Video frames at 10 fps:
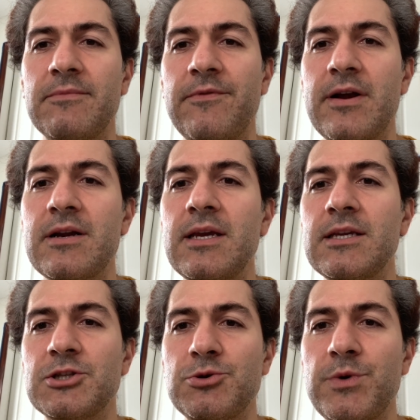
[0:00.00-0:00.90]
very
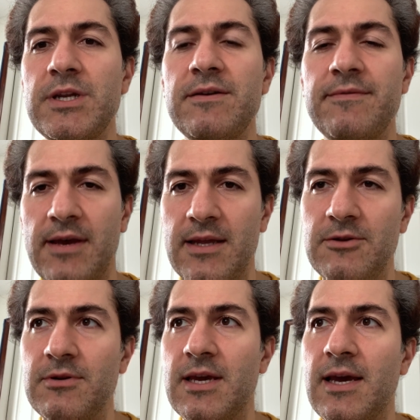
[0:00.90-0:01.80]
intuitive, and
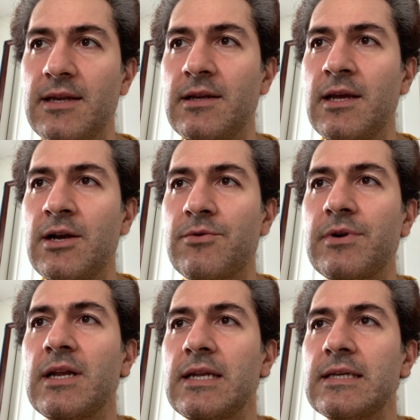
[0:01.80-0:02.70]
you can
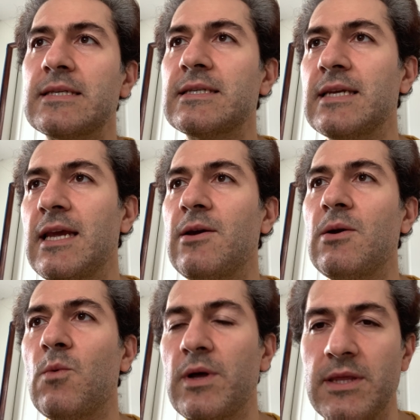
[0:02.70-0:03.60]
really see
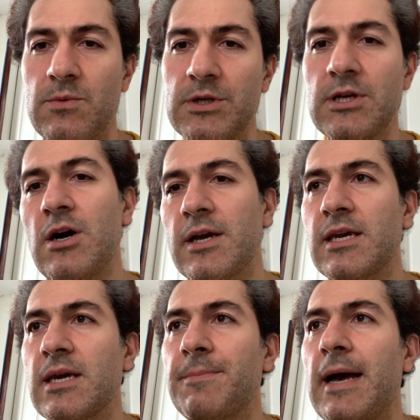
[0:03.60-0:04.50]
what they were
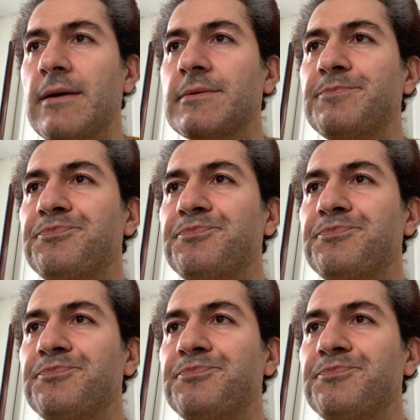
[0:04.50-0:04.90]
talking about.